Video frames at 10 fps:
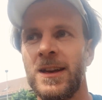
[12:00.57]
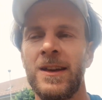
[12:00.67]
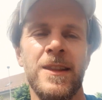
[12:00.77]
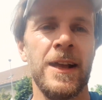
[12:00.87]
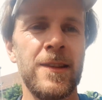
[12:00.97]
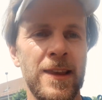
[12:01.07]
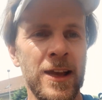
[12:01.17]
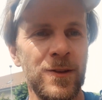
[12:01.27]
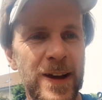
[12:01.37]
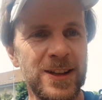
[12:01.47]
that's the
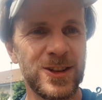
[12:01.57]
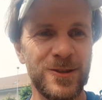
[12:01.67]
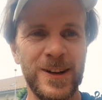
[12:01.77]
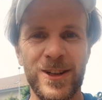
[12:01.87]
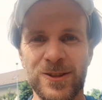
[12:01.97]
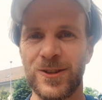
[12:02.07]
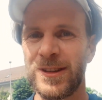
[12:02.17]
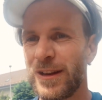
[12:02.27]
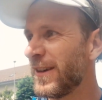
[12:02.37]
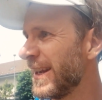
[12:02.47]
adventure when you don't
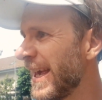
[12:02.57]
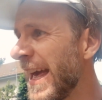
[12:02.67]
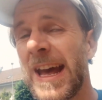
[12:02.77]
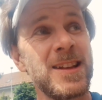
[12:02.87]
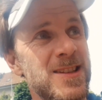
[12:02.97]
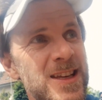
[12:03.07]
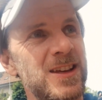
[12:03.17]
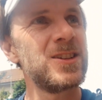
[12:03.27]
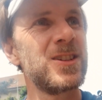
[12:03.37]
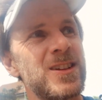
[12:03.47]
have any ad
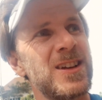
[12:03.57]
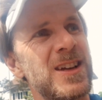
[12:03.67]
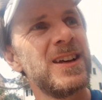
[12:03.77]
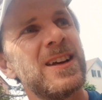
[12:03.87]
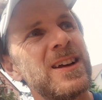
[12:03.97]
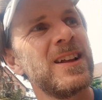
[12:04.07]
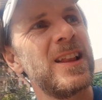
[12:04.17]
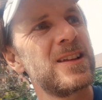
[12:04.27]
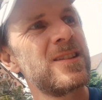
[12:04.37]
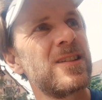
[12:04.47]
station.
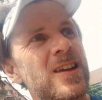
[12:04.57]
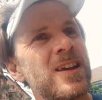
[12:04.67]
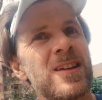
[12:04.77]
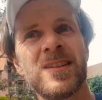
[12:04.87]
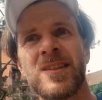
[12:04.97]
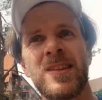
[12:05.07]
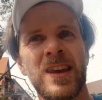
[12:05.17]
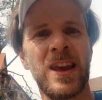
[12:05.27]
Let's see,